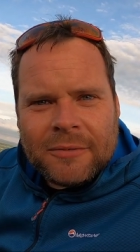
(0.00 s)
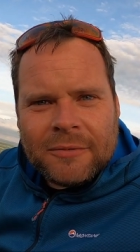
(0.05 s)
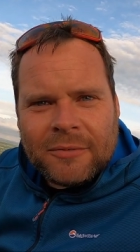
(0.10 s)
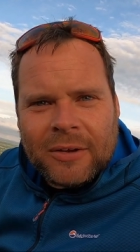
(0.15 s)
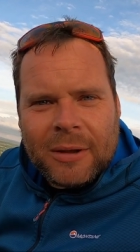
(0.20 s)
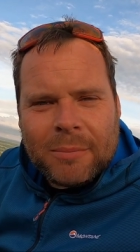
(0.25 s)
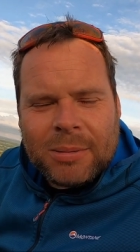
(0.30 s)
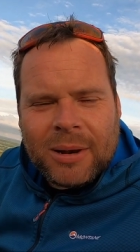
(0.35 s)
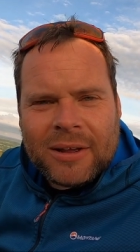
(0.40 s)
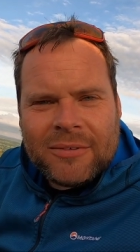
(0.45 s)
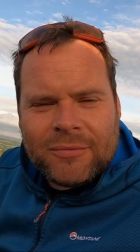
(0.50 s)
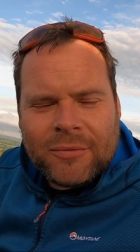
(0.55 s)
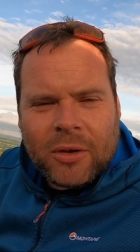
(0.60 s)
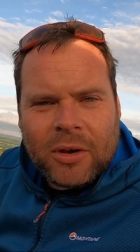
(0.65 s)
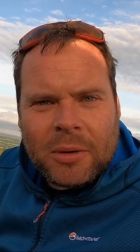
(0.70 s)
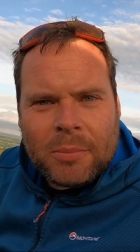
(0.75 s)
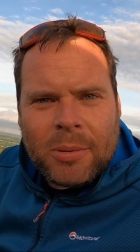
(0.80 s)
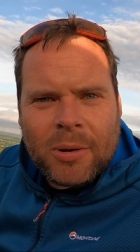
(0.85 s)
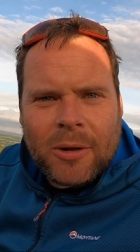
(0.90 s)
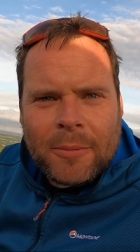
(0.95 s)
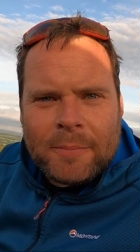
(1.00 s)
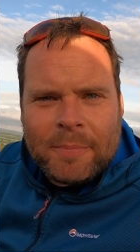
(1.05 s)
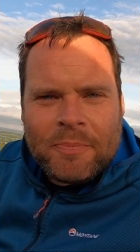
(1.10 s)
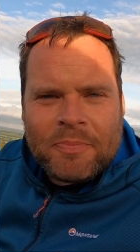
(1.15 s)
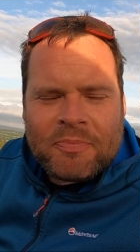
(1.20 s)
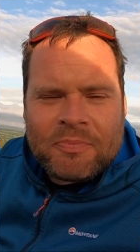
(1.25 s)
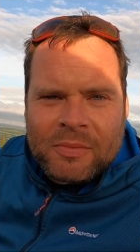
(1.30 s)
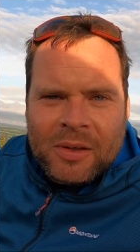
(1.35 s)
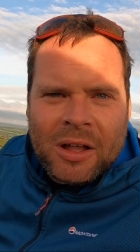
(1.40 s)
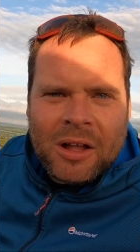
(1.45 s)
Fair play, fire pot.
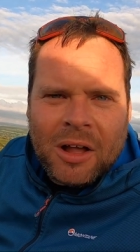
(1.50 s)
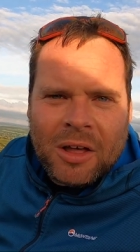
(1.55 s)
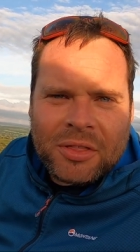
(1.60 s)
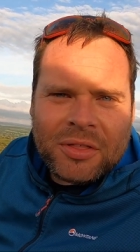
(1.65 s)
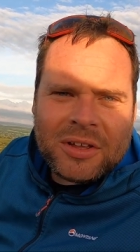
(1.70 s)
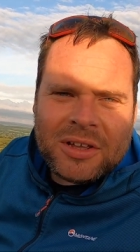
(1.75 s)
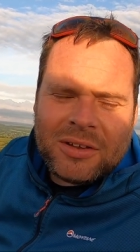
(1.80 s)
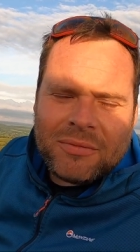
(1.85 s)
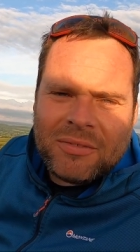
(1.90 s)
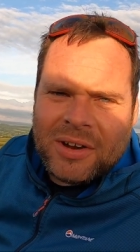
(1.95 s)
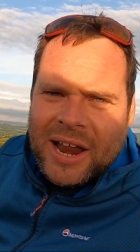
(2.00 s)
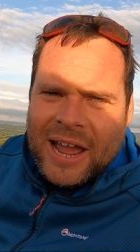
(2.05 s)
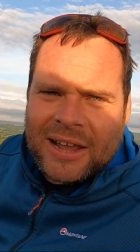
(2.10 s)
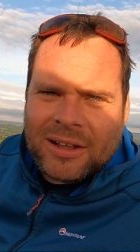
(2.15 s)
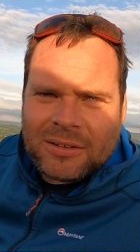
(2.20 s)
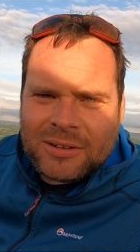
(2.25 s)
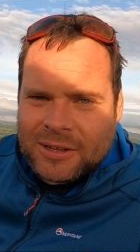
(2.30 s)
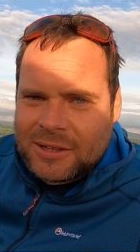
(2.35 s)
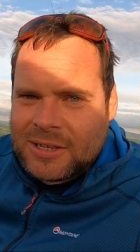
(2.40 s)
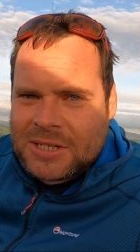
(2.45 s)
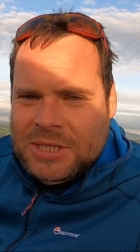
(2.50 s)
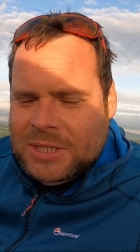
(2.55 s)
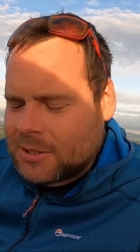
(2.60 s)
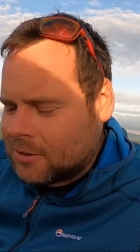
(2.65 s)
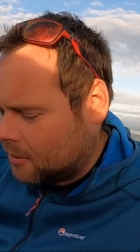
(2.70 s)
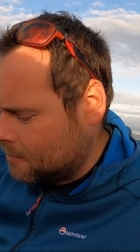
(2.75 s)
I think you've nailed it this